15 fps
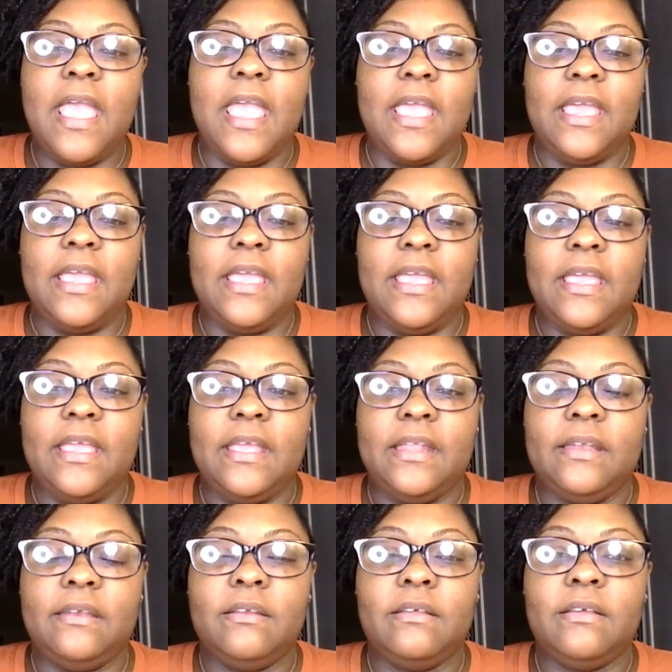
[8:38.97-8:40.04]

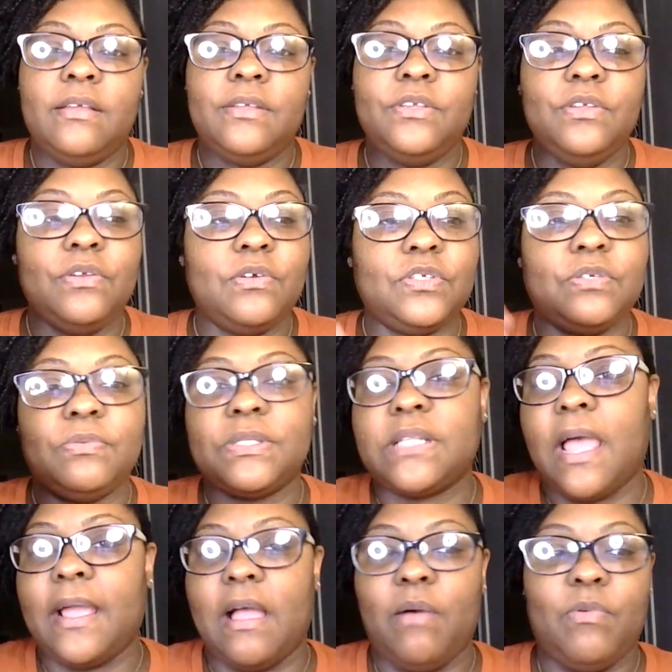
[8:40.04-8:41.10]
And you know, she was
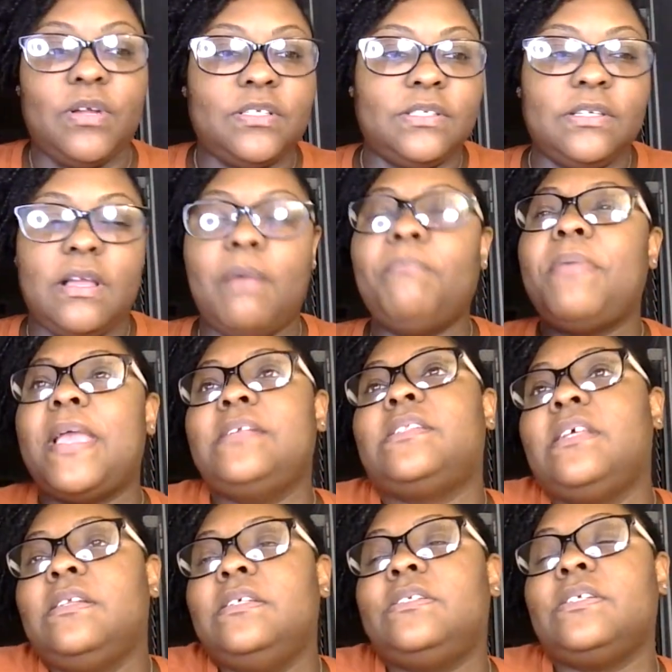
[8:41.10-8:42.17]
like, I want you to come,
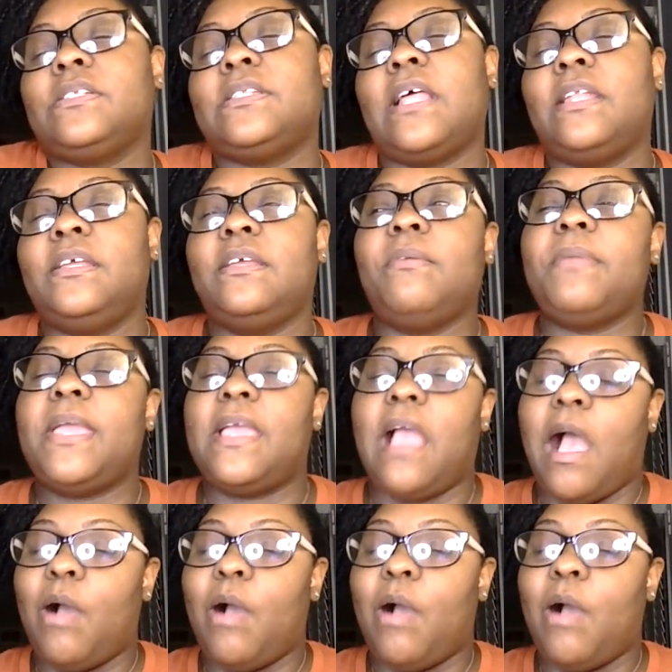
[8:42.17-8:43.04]
basically just telling him, hey,